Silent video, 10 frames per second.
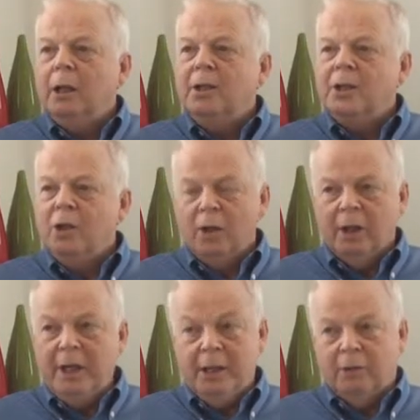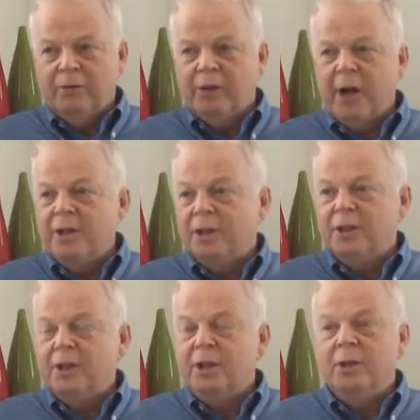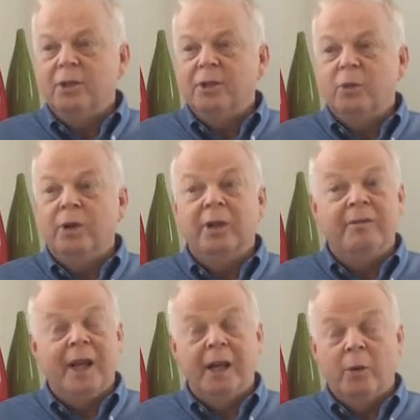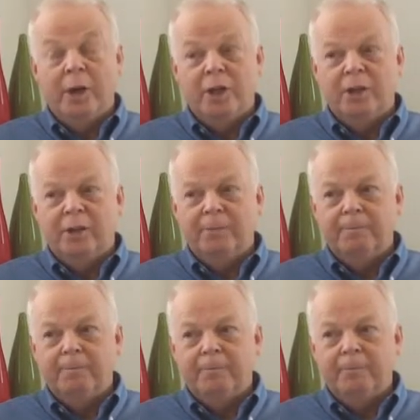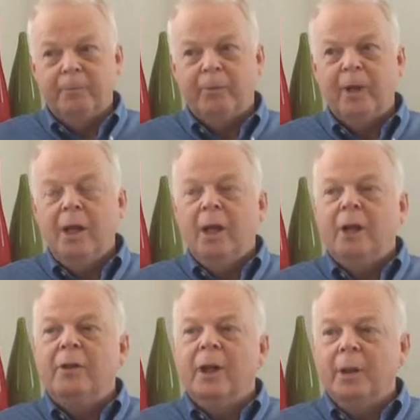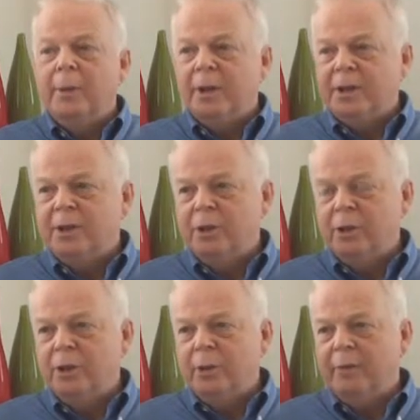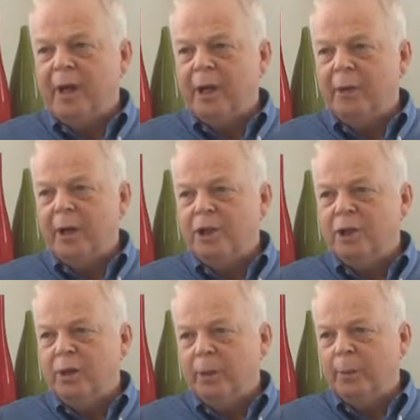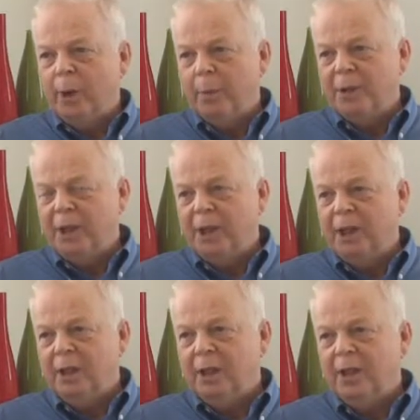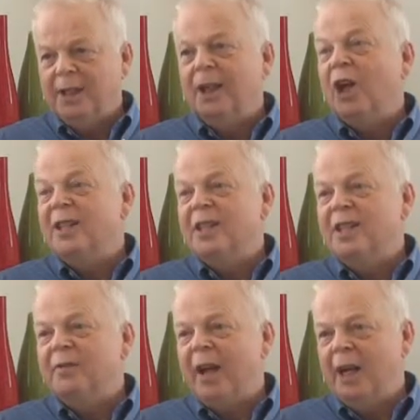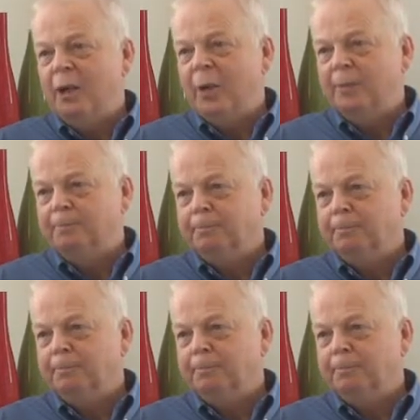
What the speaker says: It's not legal for agents to use the word valuation. The only person who can do a valuation on a property is a licensed valuer.